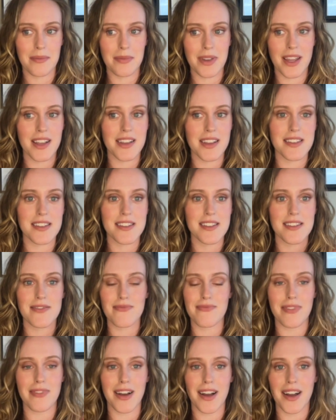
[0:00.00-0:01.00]
because
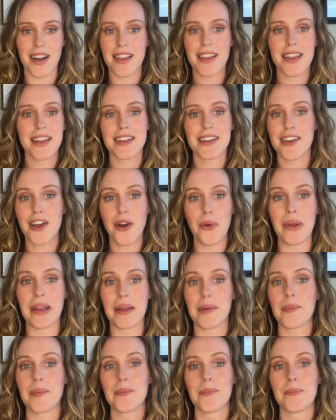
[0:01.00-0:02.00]
I like knowing.
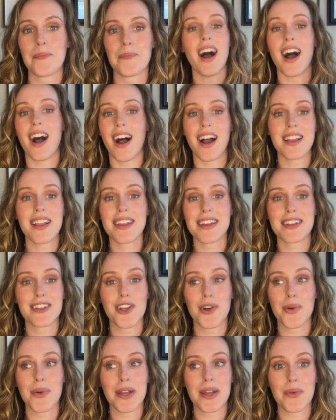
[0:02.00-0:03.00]
I like
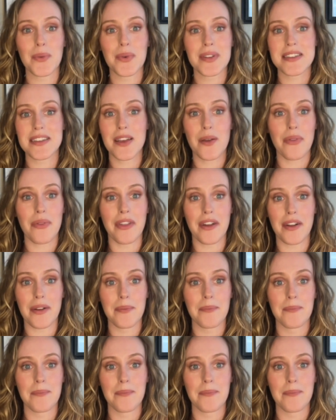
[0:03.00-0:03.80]
knowing what's out there.